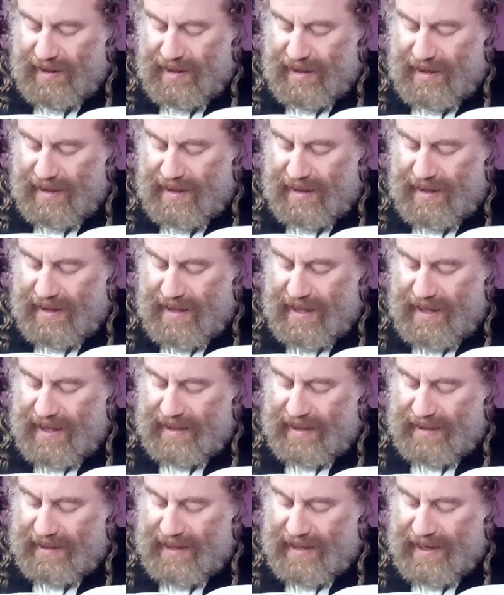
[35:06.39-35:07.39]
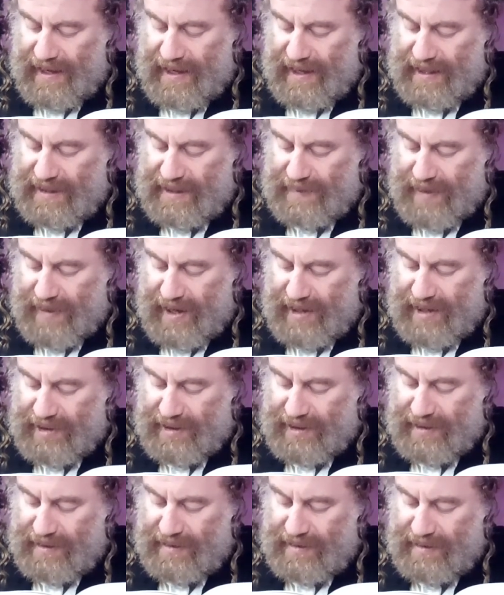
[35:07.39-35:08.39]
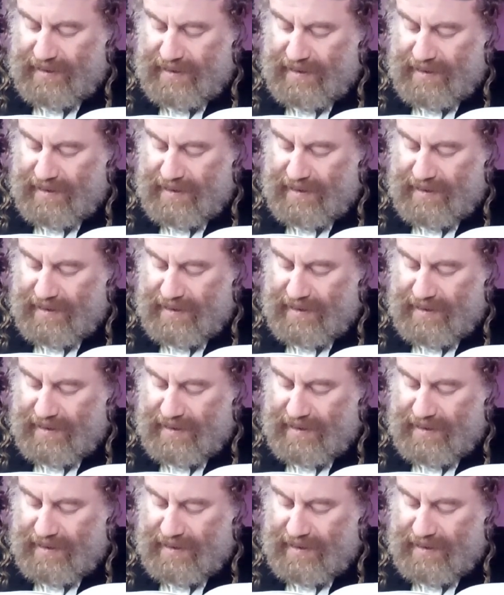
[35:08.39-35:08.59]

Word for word: uh, later expression